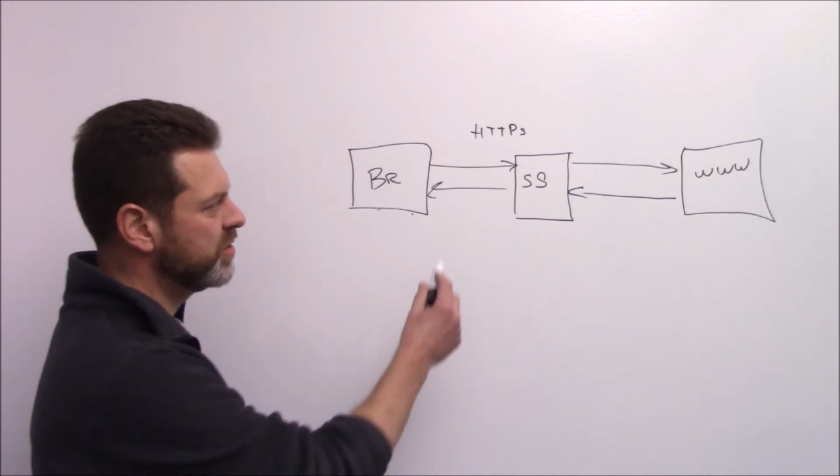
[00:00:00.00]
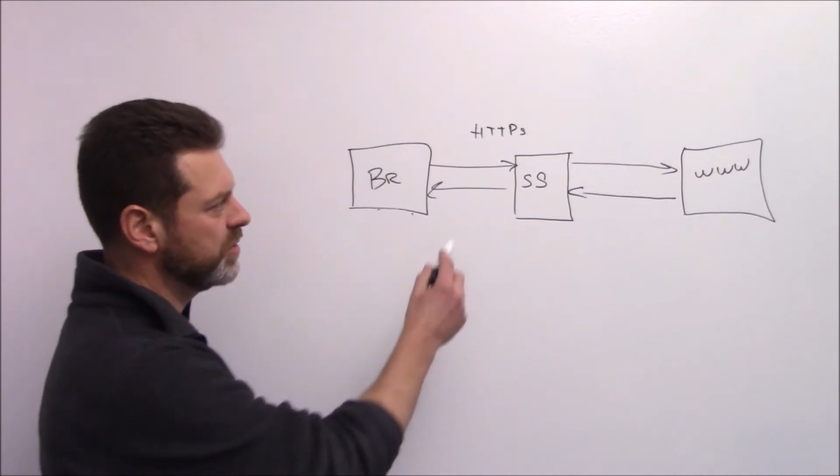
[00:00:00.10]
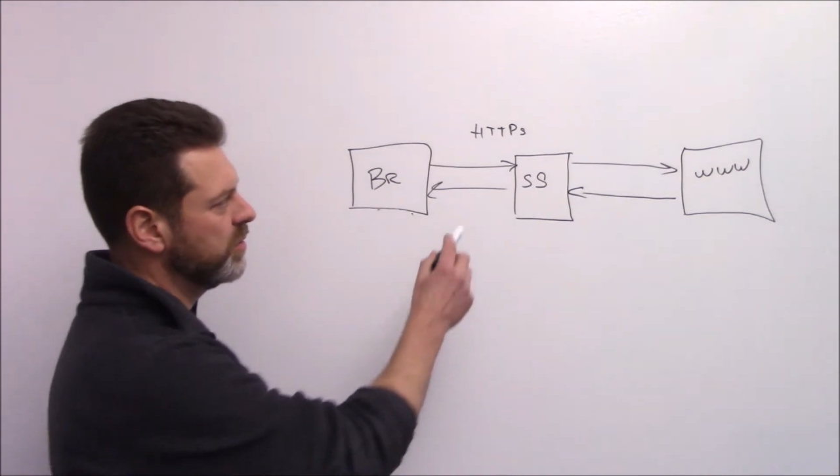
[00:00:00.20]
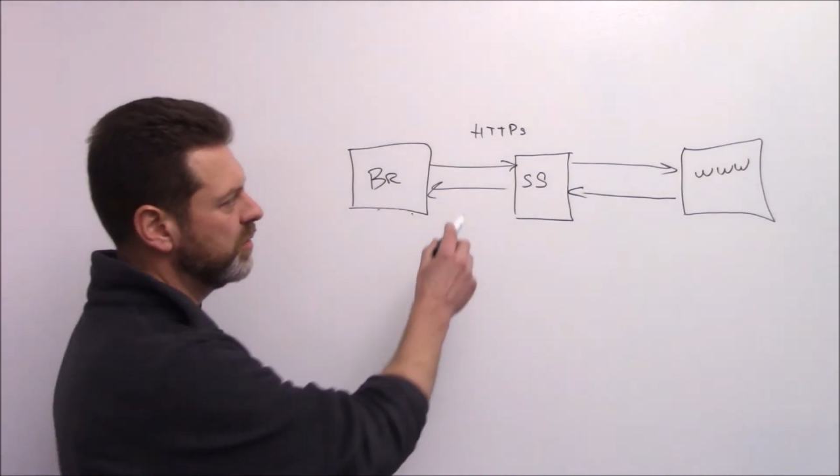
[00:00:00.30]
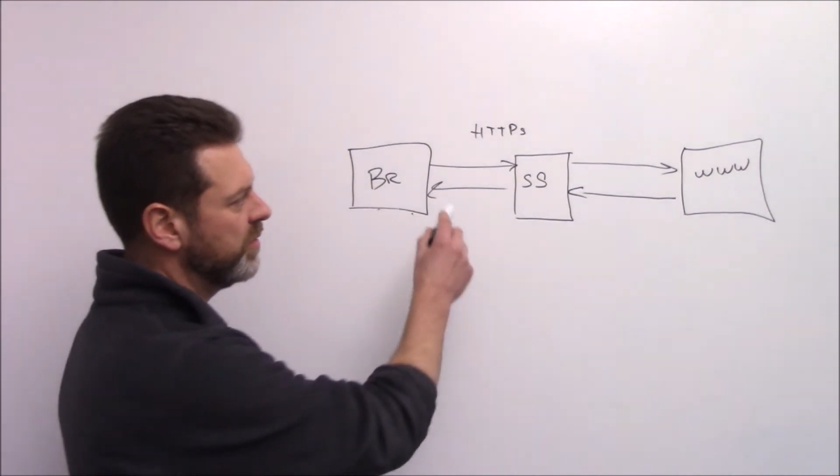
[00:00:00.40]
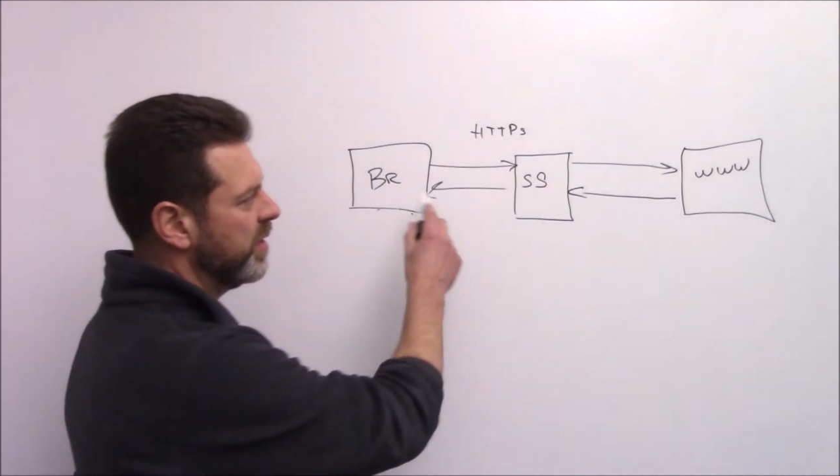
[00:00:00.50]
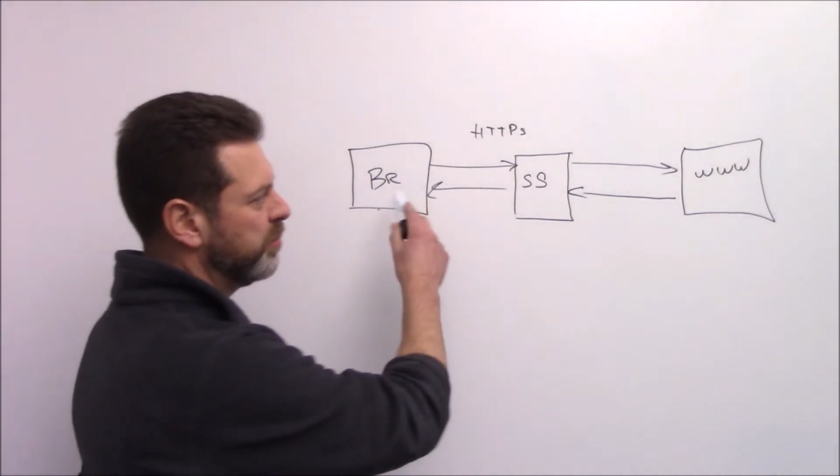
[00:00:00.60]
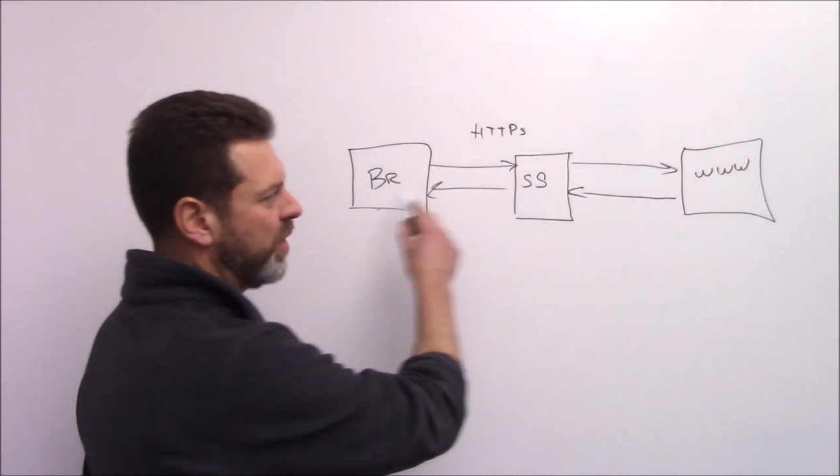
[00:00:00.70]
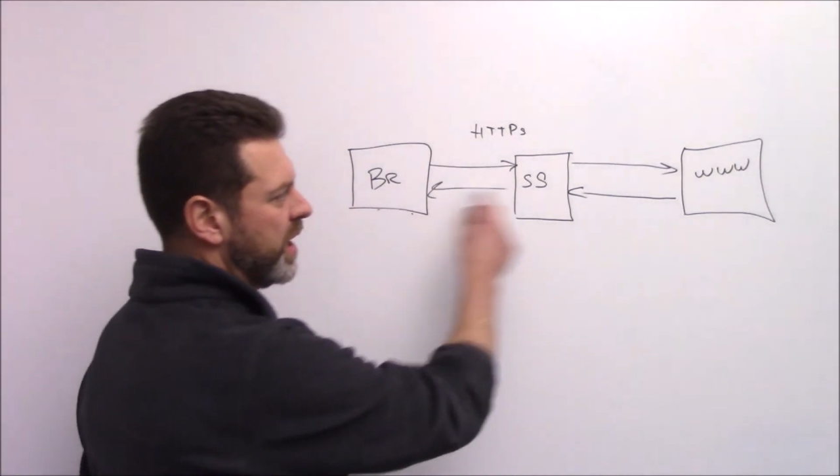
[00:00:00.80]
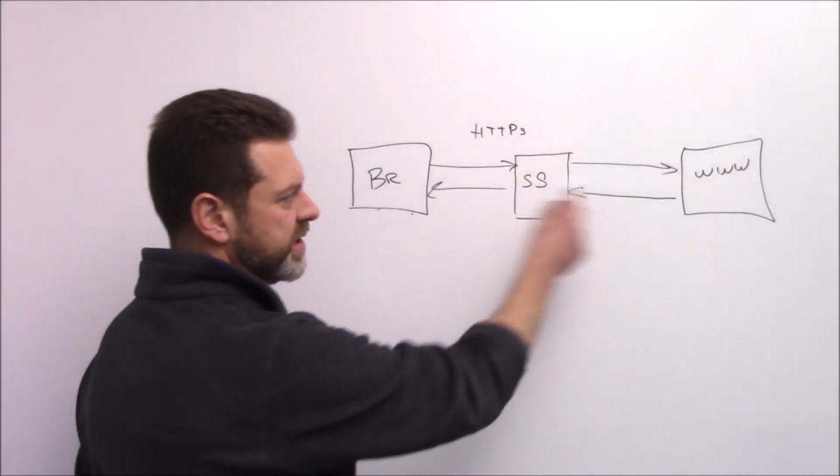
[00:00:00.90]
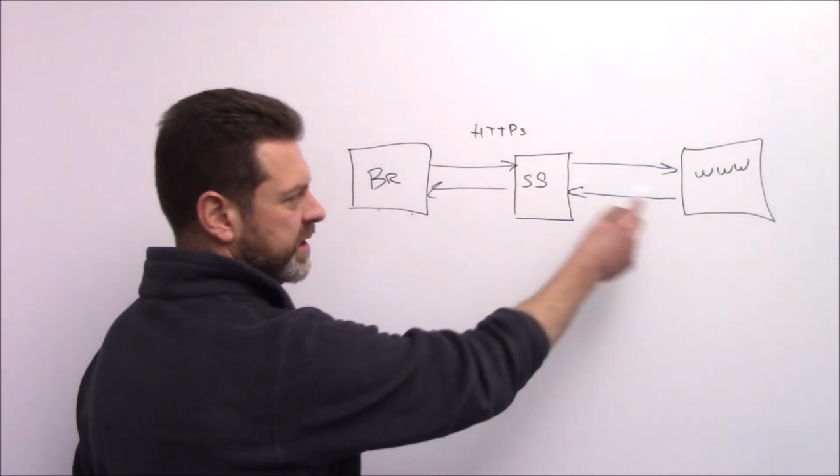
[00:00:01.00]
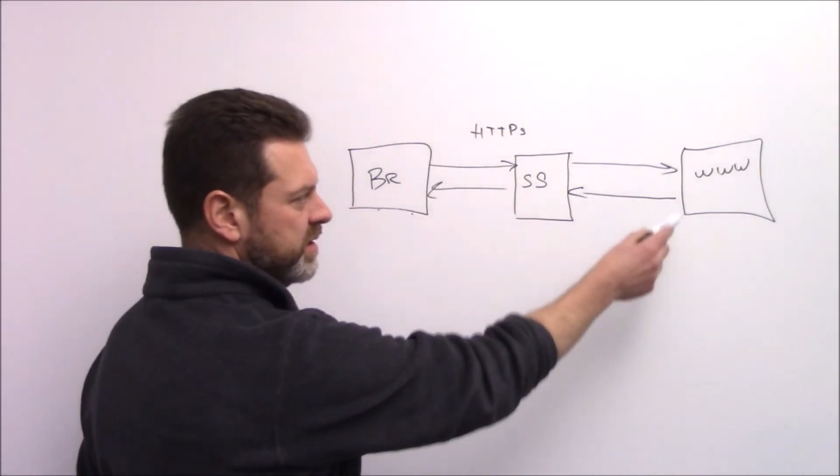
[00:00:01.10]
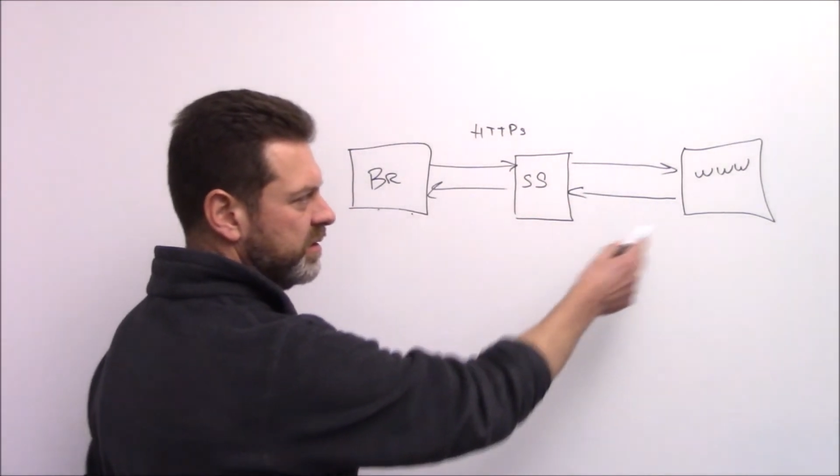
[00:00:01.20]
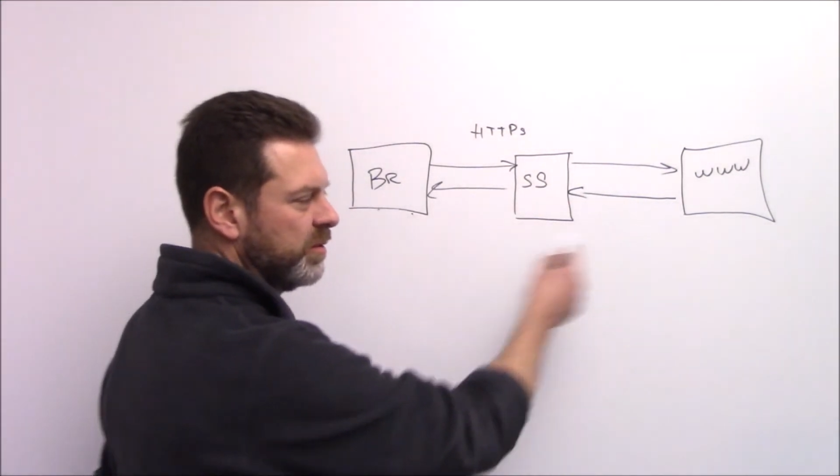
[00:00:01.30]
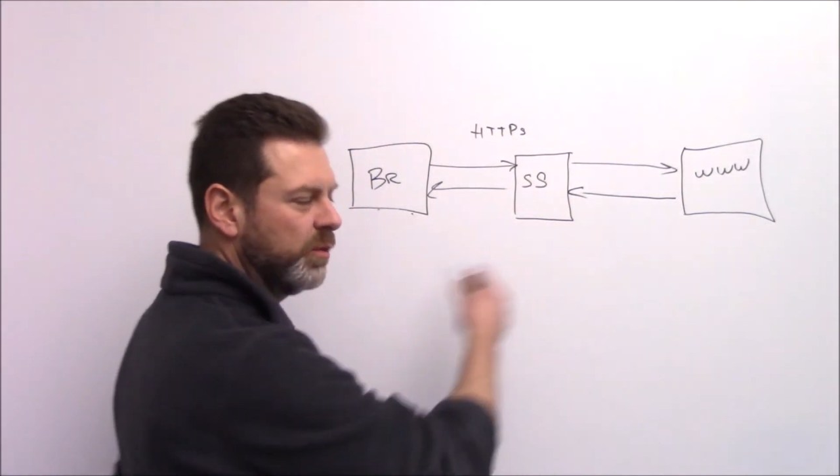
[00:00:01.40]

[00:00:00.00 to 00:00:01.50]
to the proxy,